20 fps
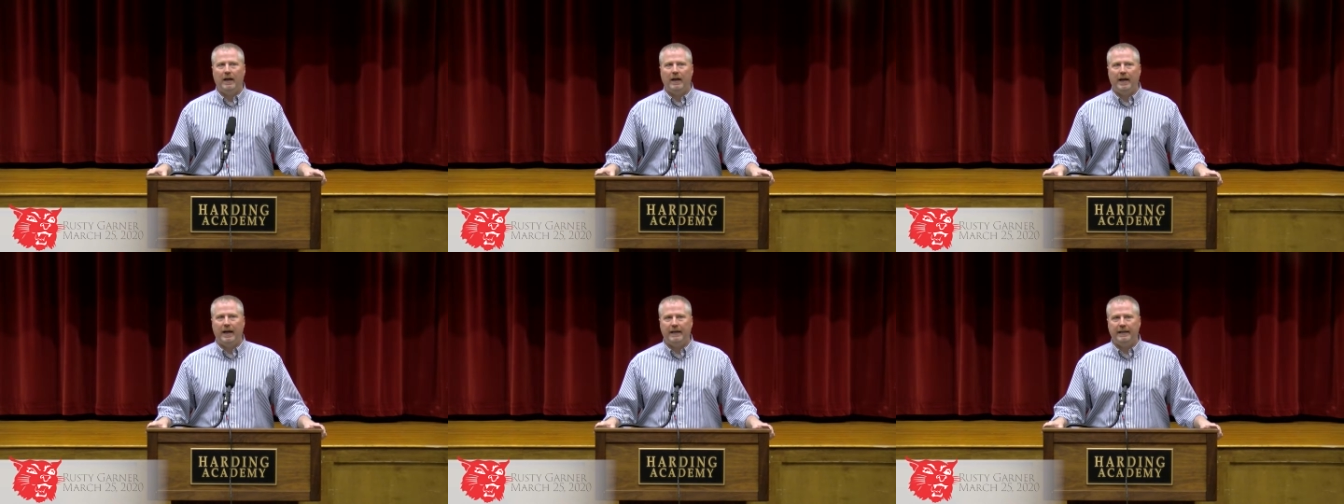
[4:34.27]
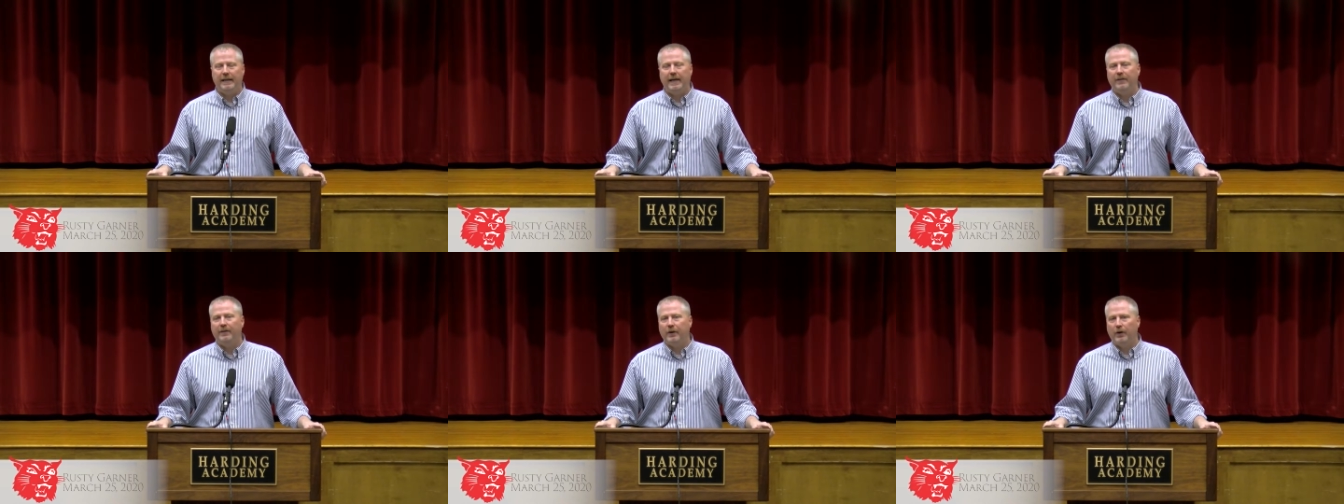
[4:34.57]

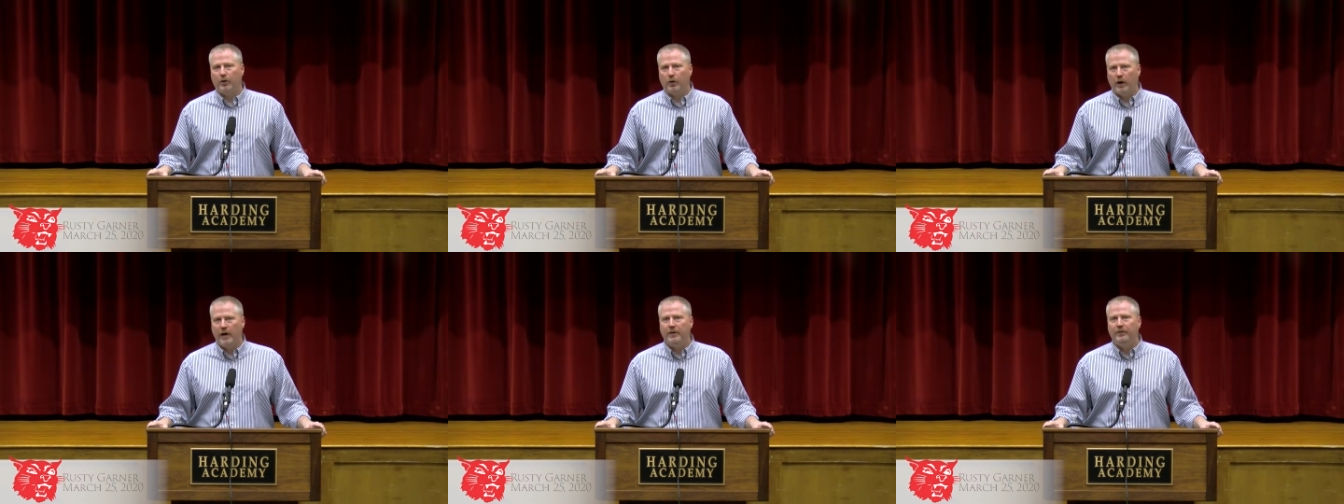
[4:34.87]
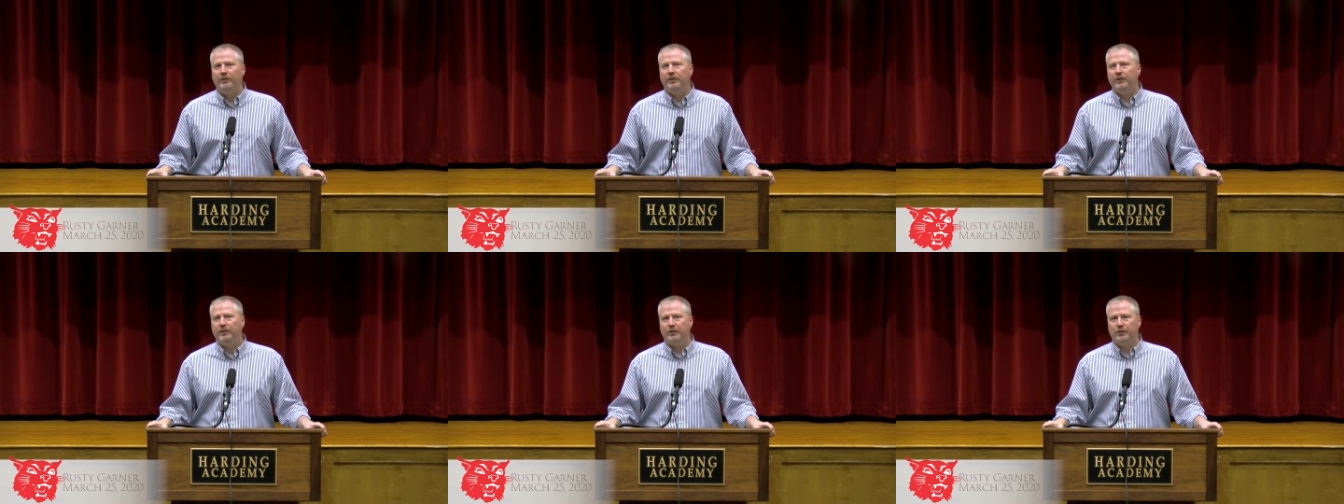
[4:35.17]
And yet, the
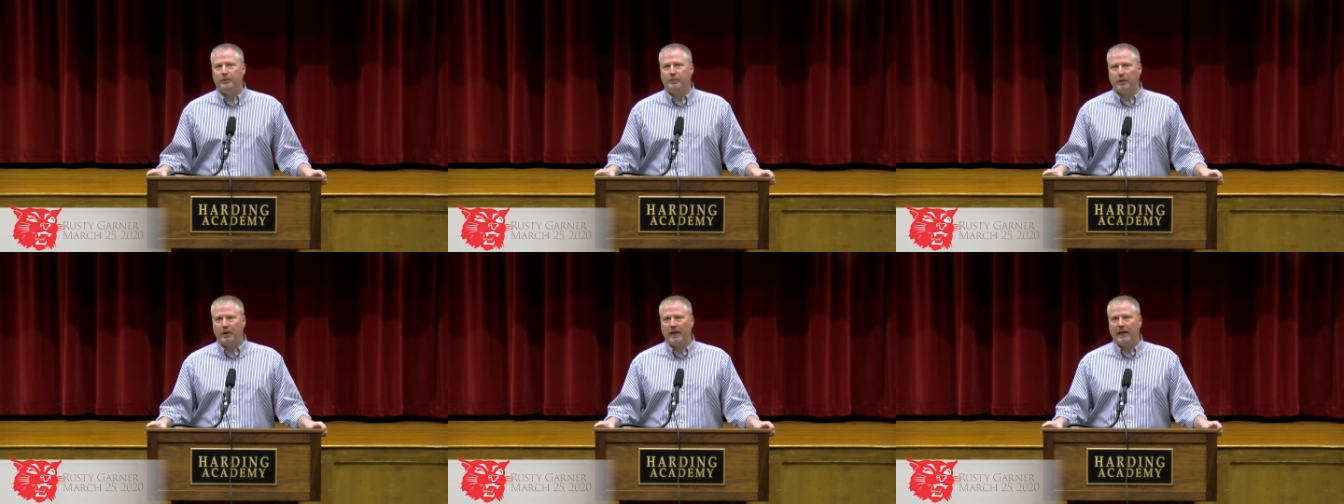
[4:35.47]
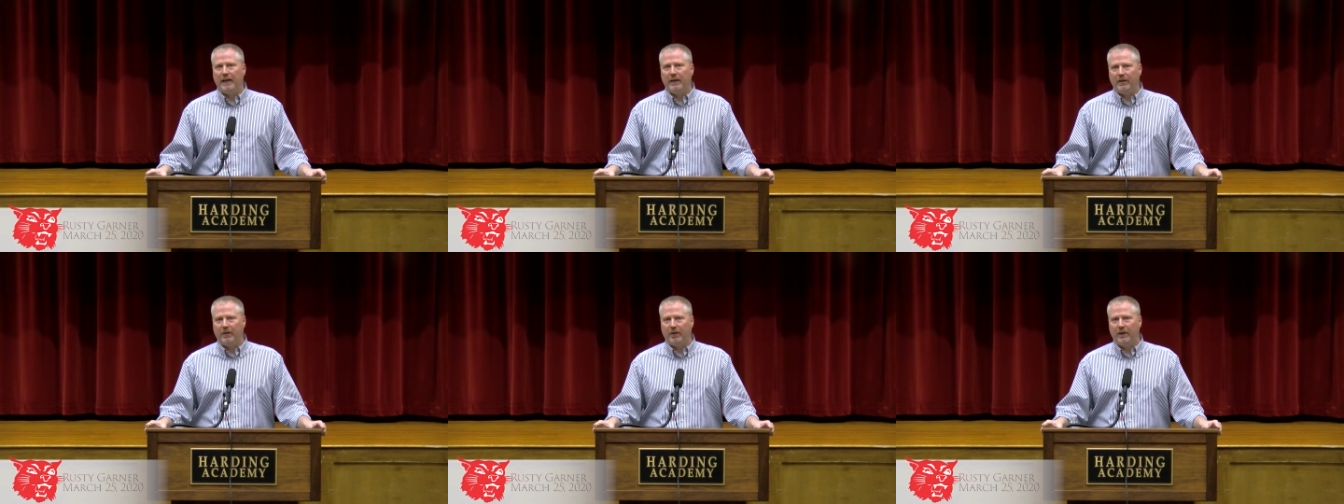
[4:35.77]
craziest
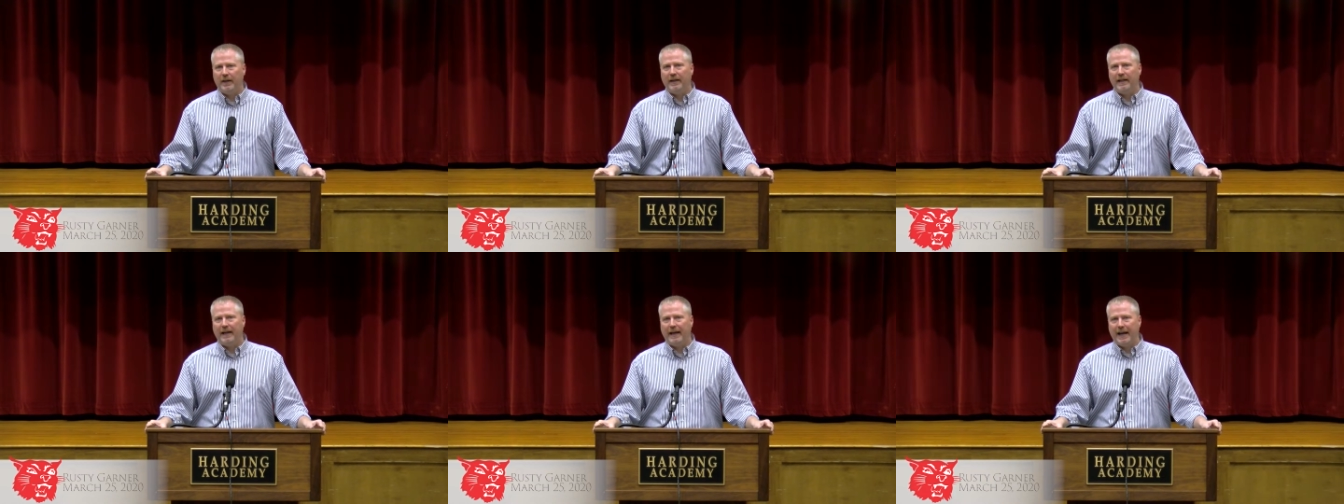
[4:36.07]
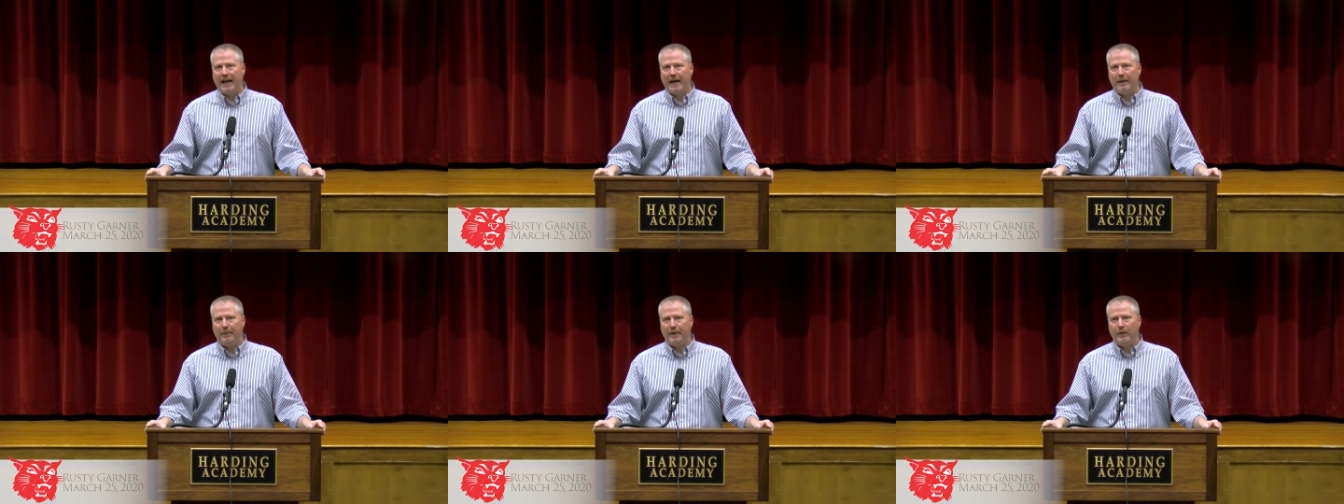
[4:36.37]
spring at Harding
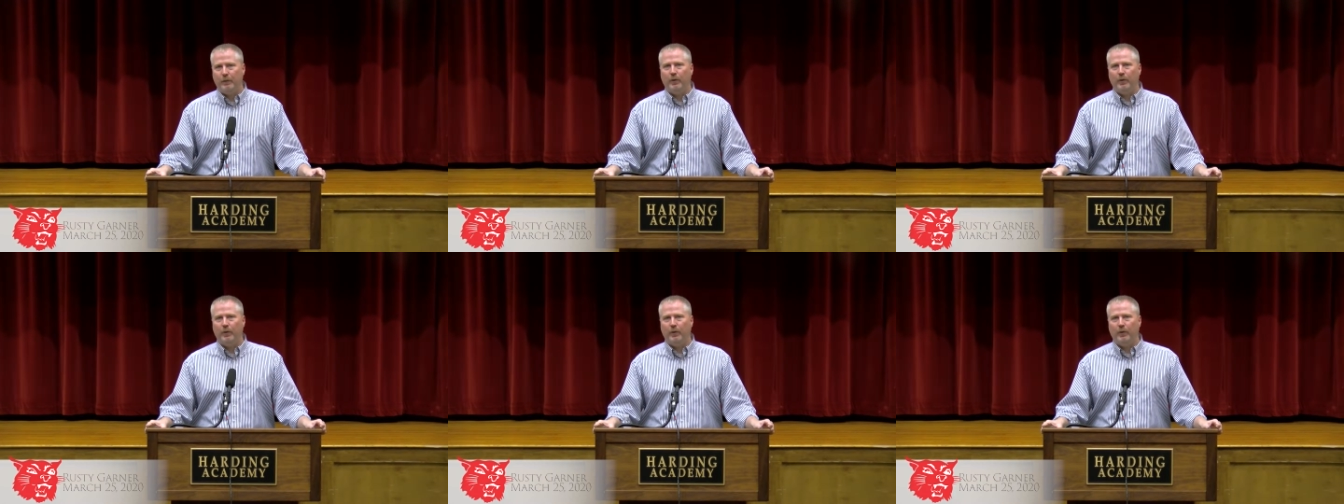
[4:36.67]
Academy